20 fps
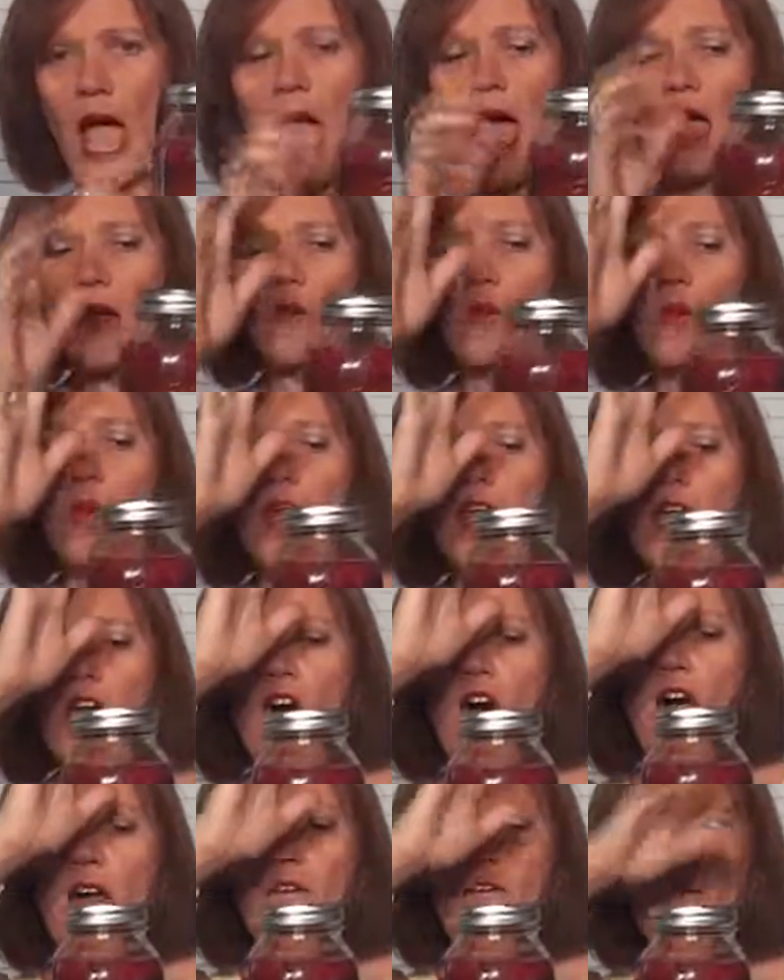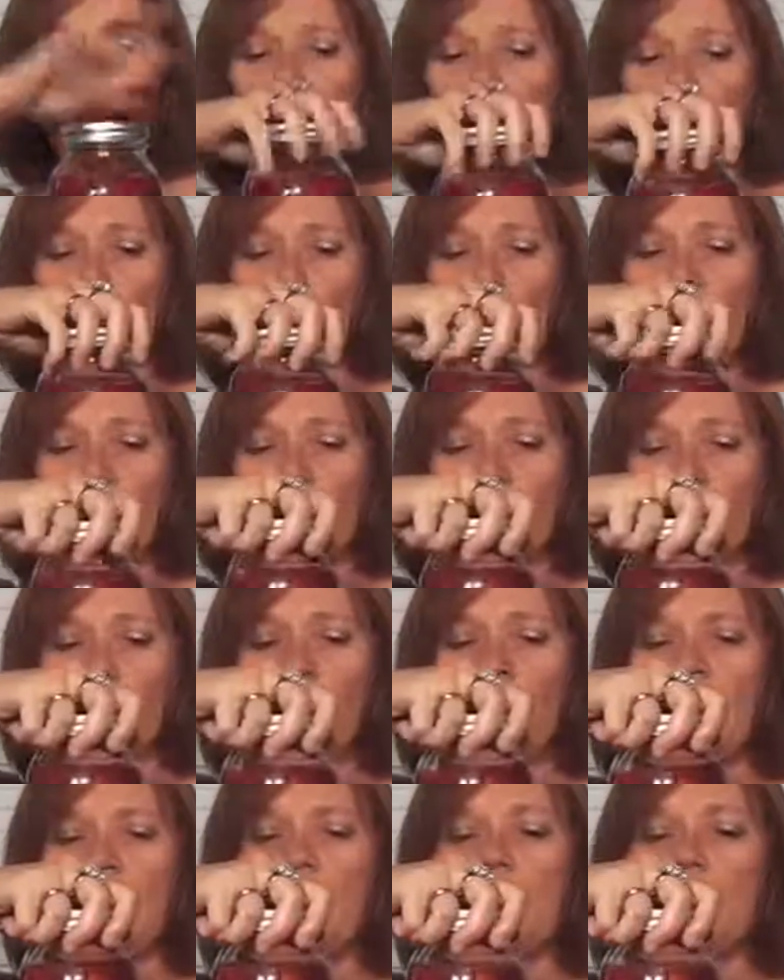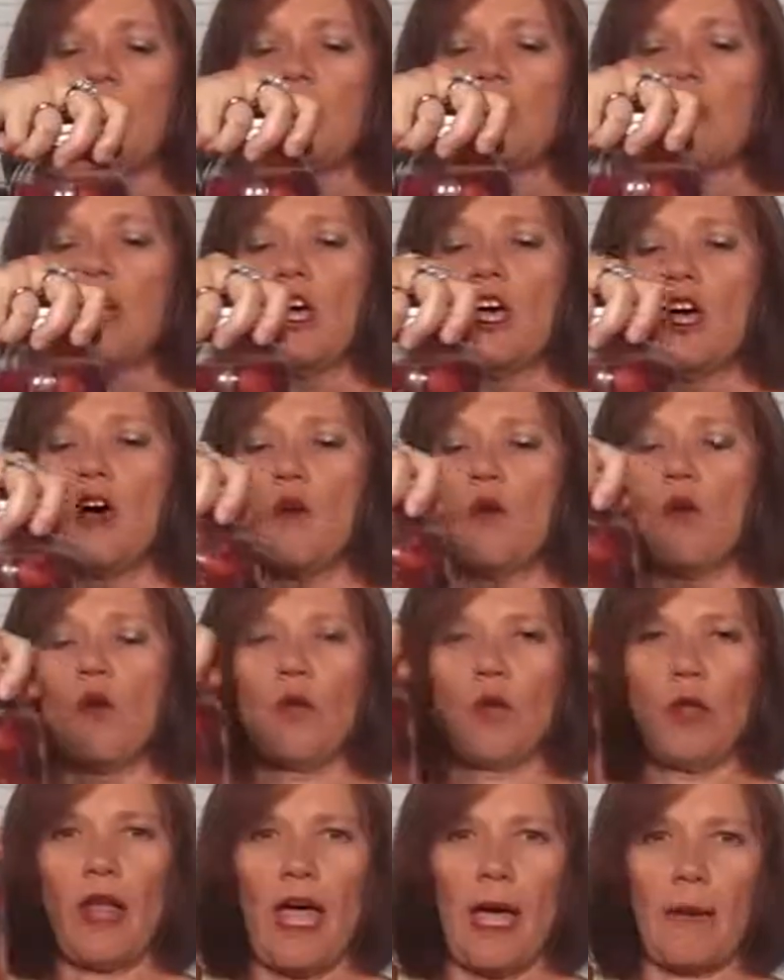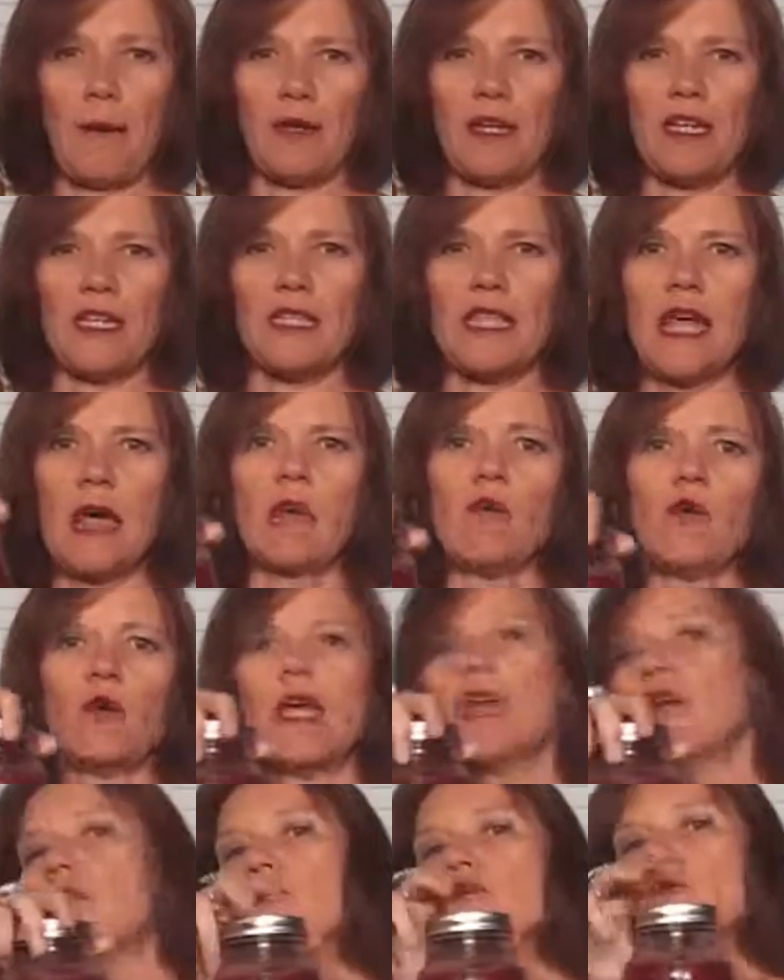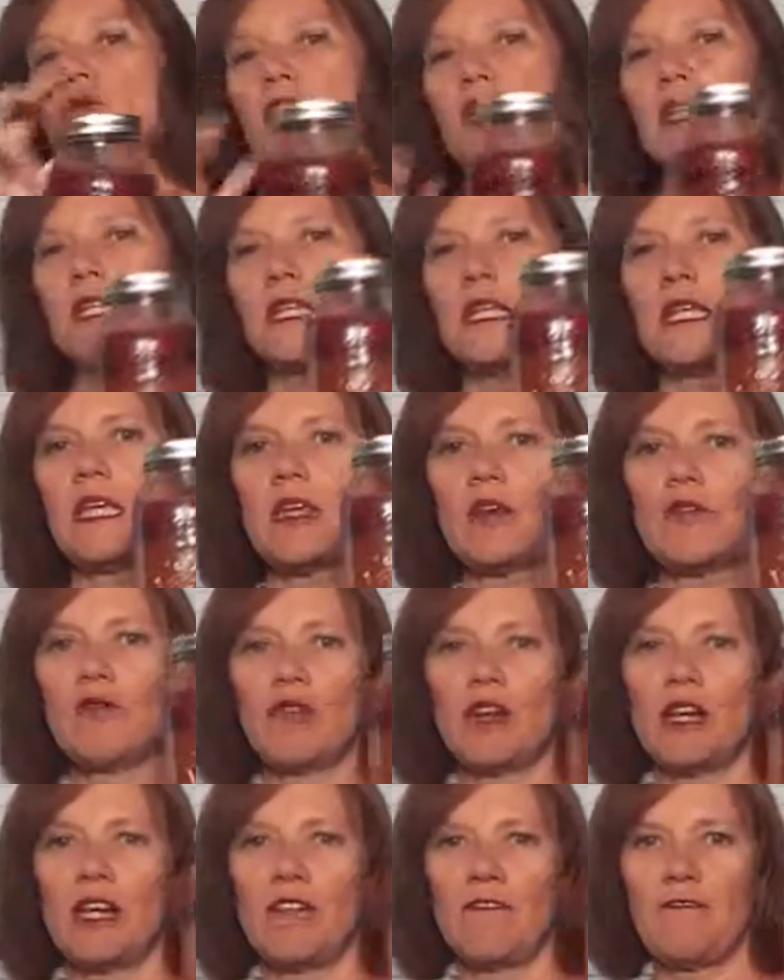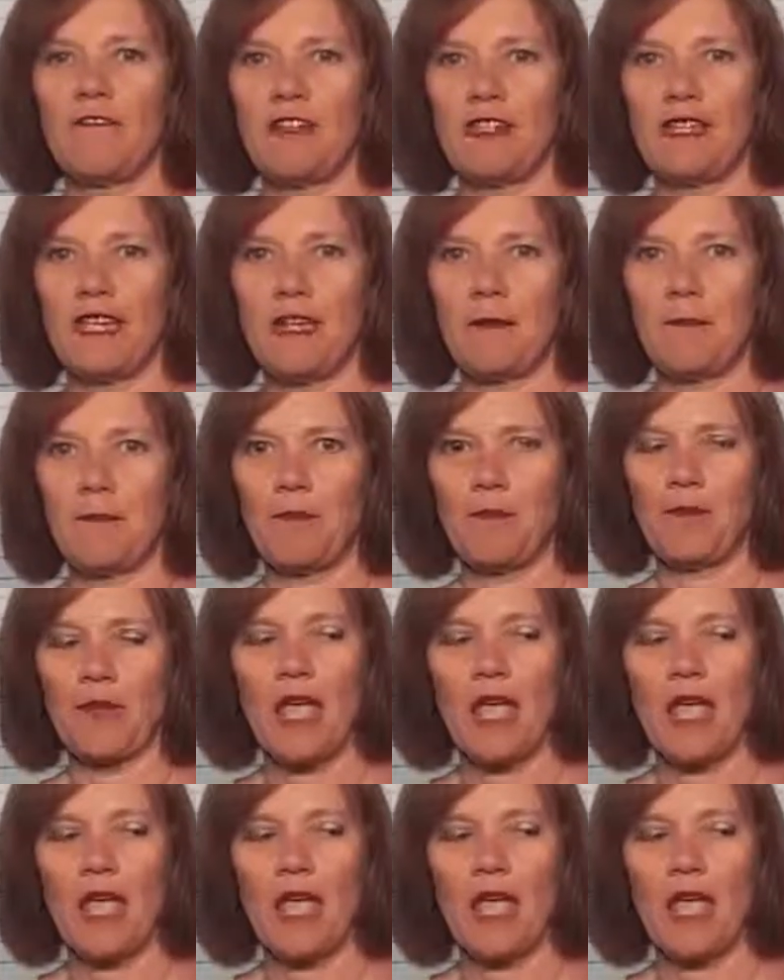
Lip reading: And when that's finished, what will happen is that will get really, really fizzy.